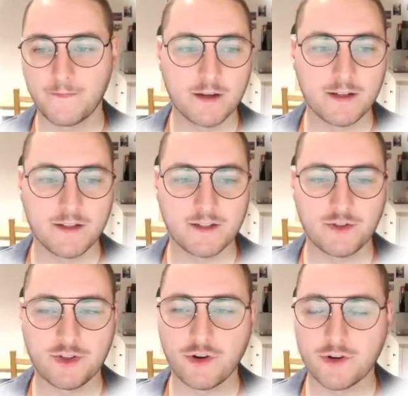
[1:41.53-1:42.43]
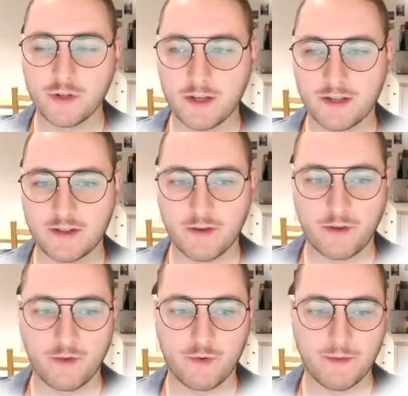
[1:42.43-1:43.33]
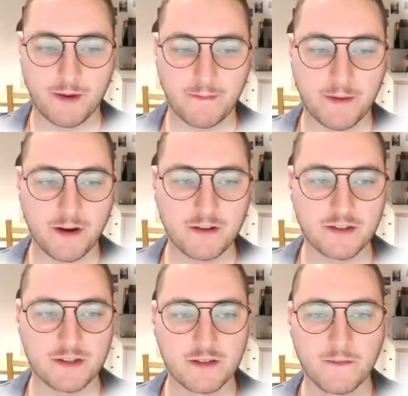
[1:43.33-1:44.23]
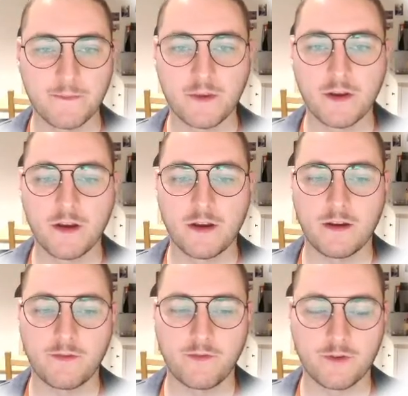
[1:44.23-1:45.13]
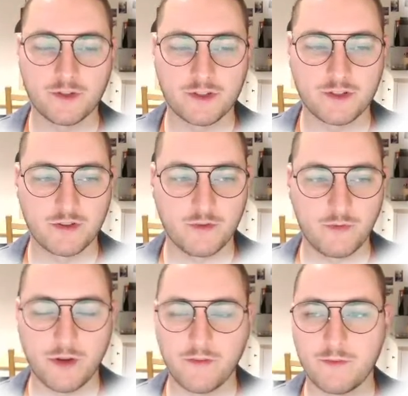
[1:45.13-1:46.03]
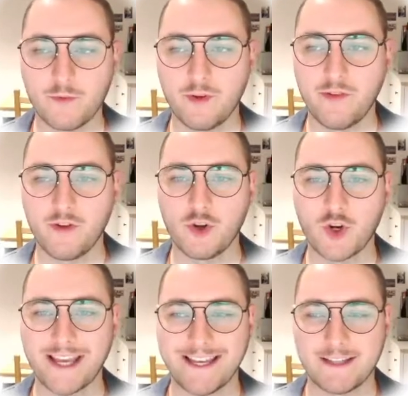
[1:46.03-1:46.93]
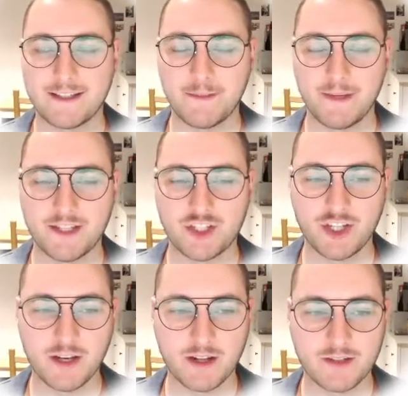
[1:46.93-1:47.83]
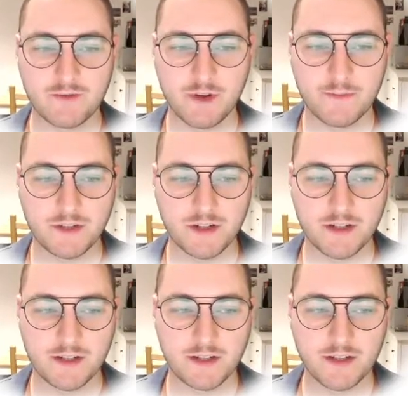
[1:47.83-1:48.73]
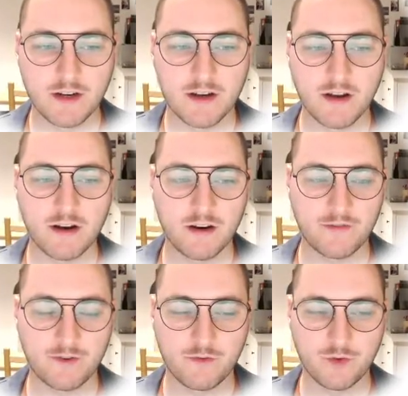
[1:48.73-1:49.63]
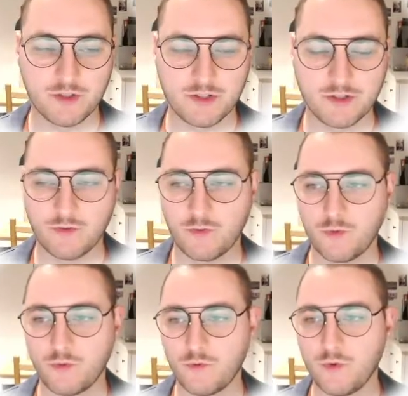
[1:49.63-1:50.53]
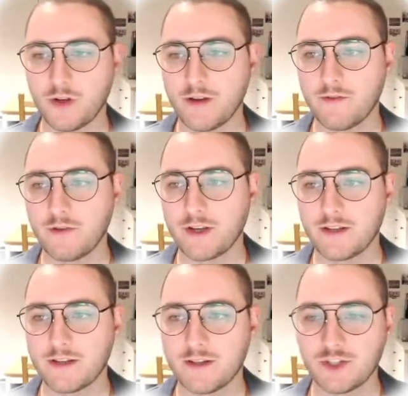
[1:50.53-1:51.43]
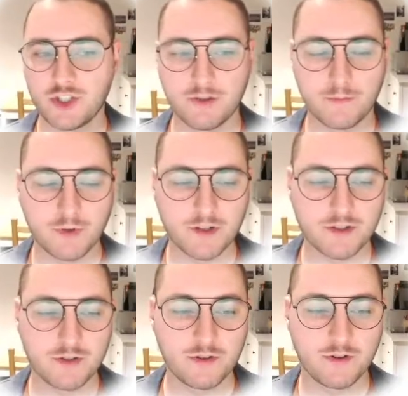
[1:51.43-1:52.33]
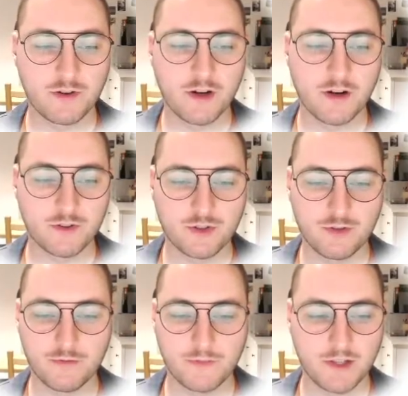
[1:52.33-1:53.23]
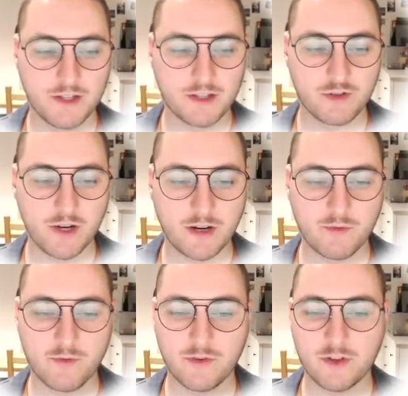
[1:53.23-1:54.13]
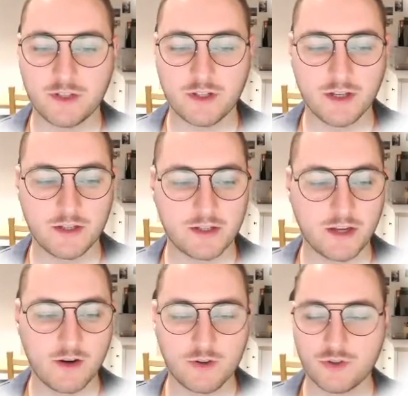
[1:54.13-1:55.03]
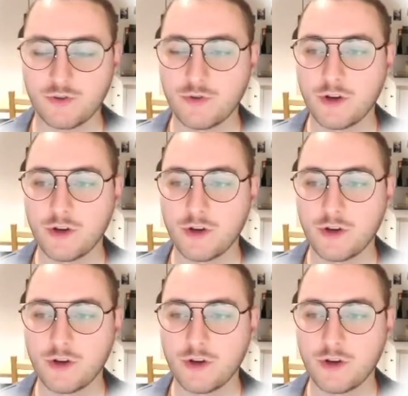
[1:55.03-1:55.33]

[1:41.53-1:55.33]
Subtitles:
This tutorial has three main parts. At first, we have a brief look at the BSGatlas website. Afterwards, we have a look at the genome browser and how to interact with it and how to